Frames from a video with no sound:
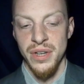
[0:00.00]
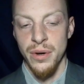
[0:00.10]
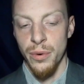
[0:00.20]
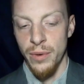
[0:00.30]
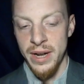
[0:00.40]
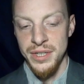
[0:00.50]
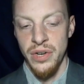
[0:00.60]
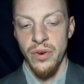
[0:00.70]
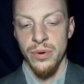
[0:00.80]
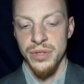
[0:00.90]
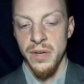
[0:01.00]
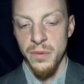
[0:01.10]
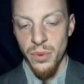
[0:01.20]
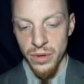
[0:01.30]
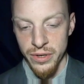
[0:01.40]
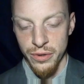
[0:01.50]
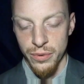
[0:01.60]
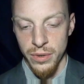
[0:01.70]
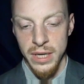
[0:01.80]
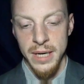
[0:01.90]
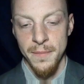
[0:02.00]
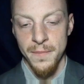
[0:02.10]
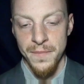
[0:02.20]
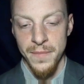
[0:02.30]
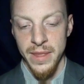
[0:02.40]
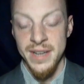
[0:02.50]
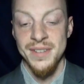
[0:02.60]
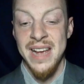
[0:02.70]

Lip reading: an hereditary or self-appointed authority. This,